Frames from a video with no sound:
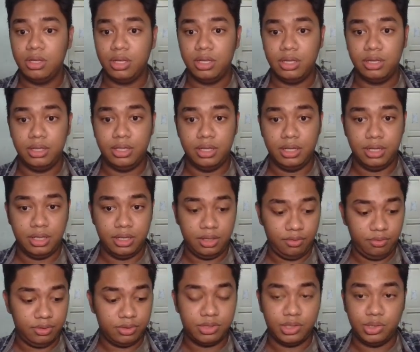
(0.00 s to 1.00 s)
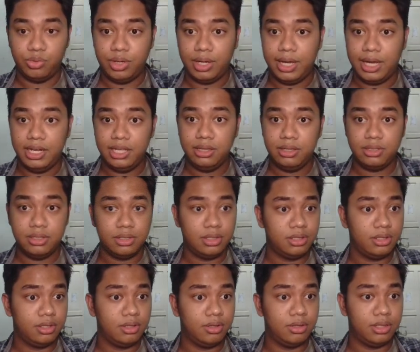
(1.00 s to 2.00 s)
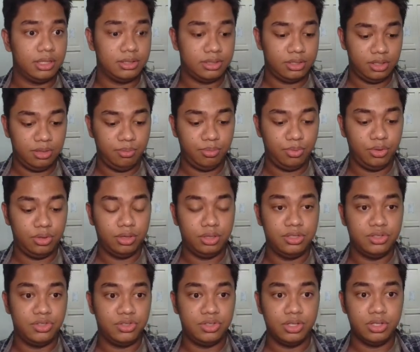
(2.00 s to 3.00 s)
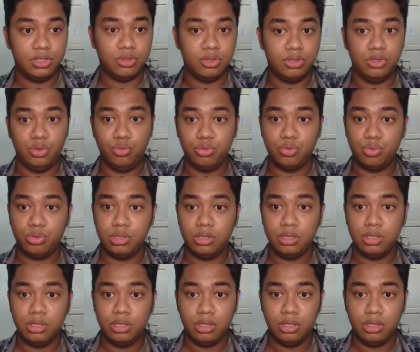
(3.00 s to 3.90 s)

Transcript: And then if you try to edit, let's input the 6, the newest one.